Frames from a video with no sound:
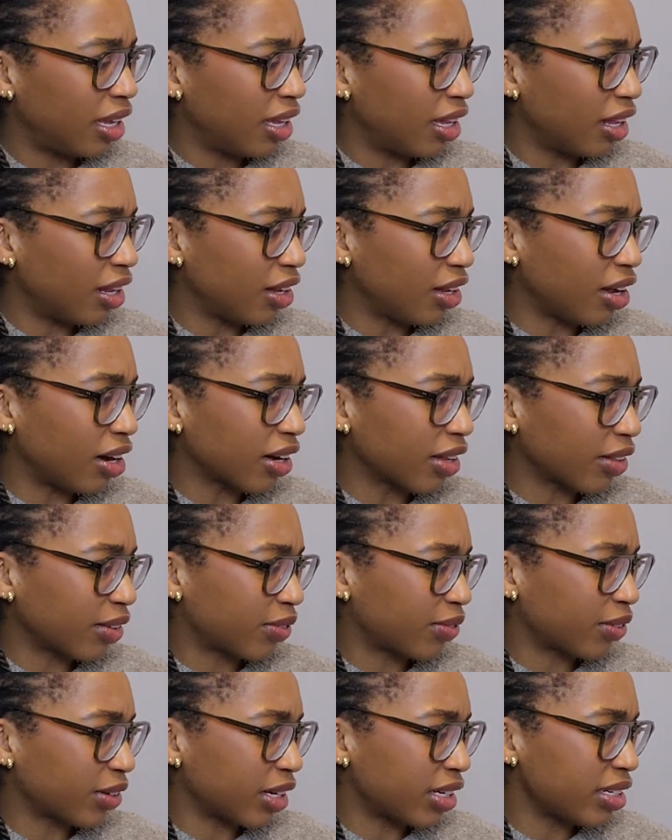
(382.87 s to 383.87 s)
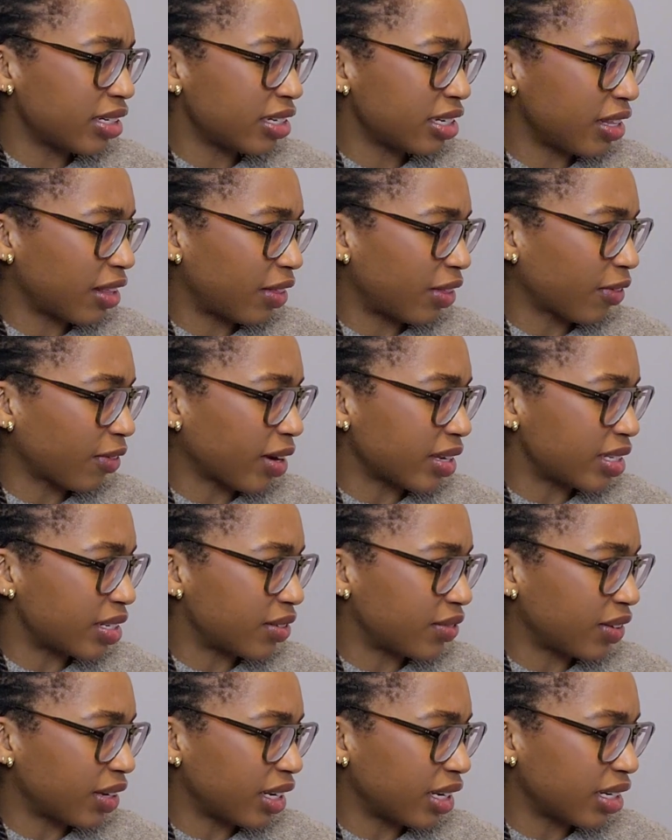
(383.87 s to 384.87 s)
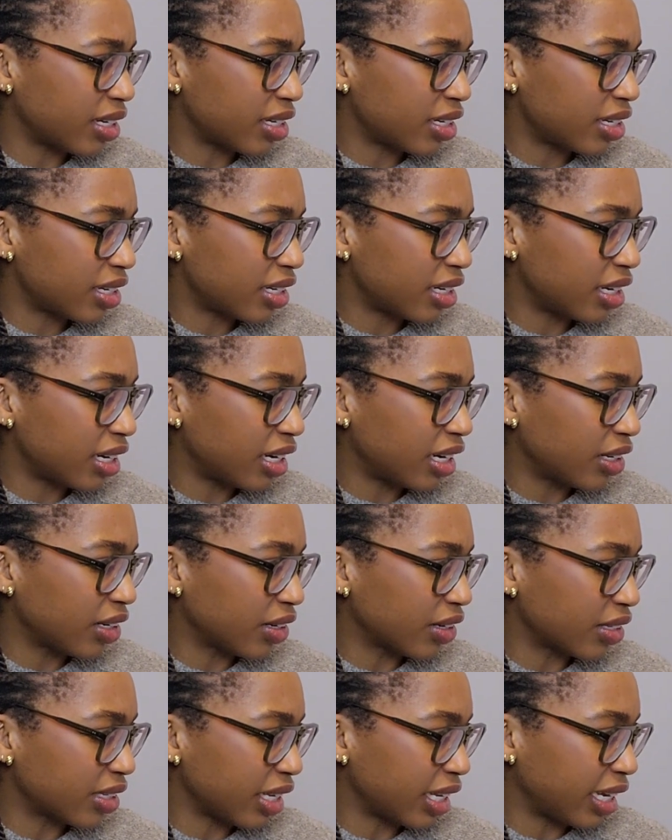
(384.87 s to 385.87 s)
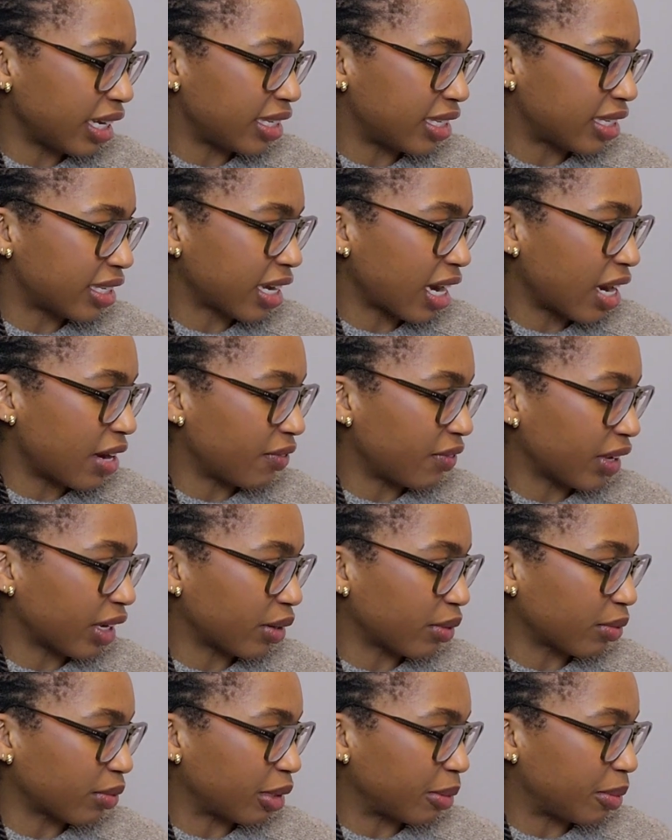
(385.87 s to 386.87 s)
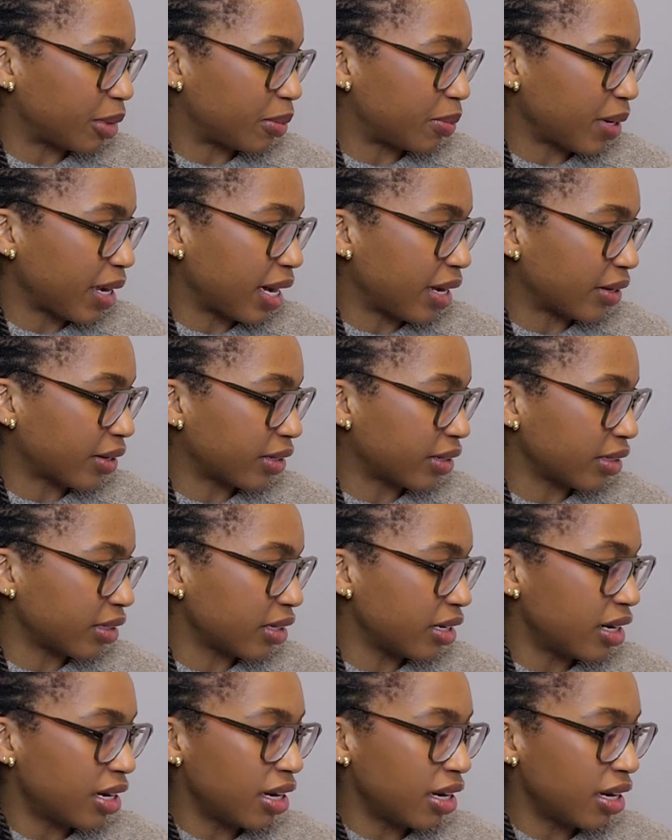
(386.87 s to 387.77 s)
along the front, and then the rest of it, it looks like it's kind of like a ribbed pattern.